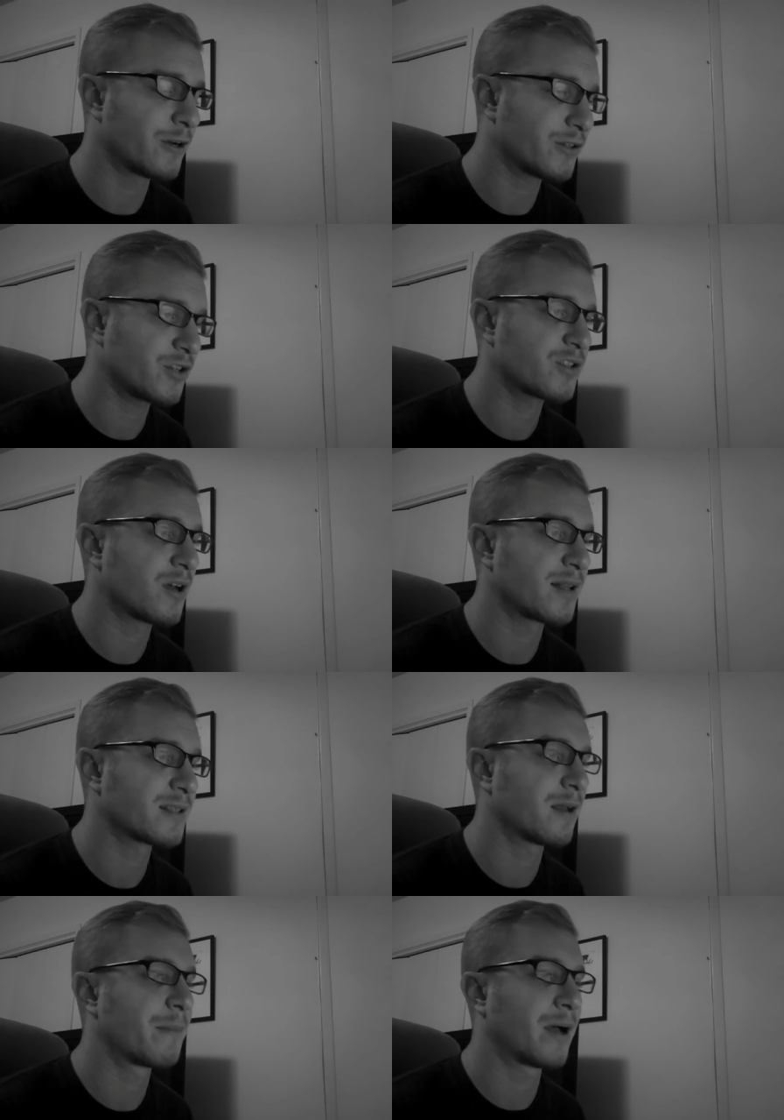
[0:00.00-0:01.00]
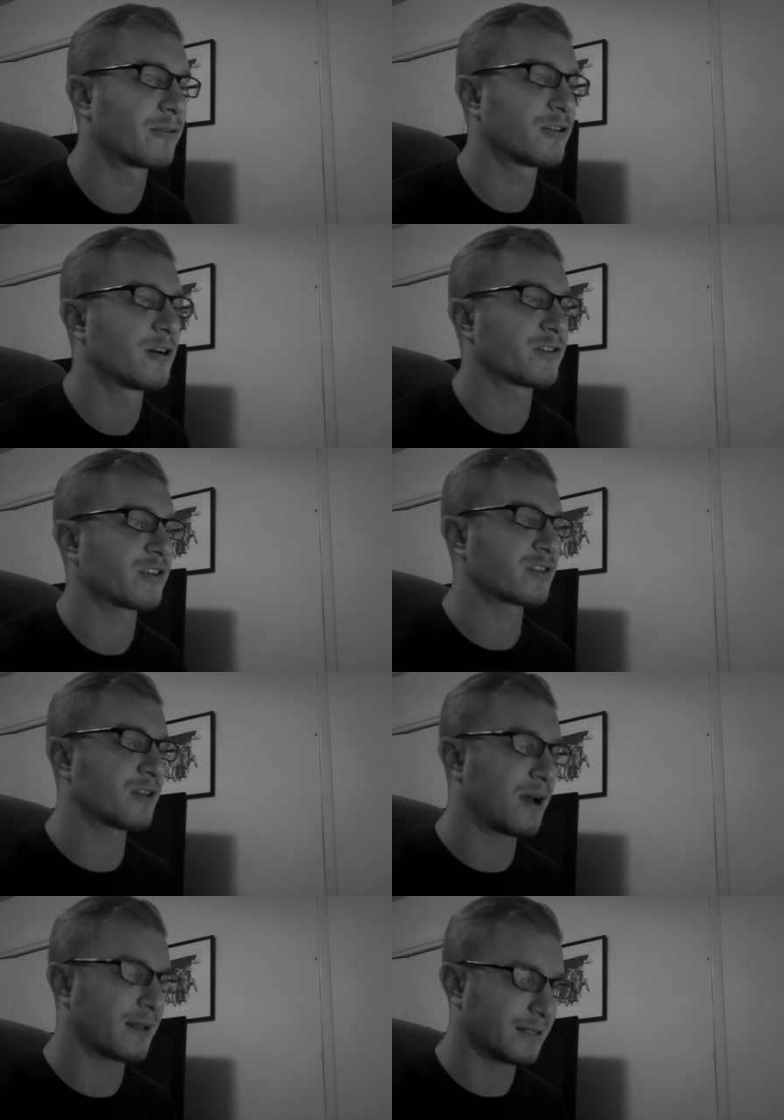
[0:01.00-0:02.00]
conscious thoughts about conscious
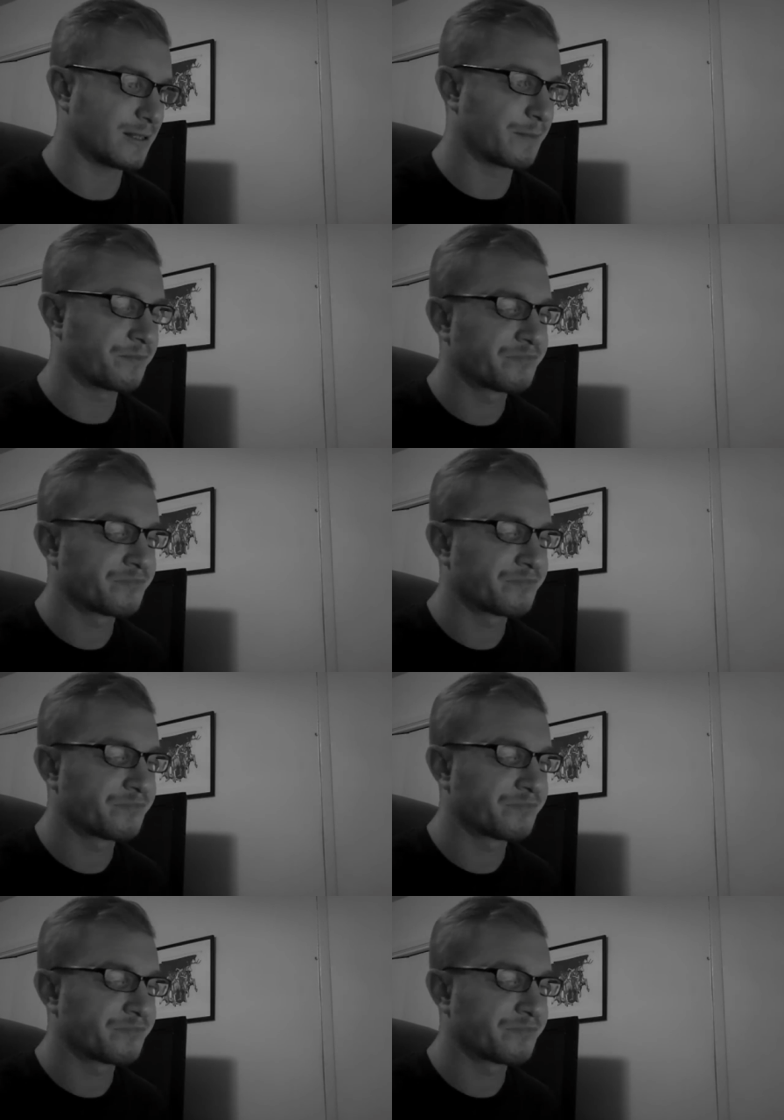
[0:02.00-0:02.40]
thoughts.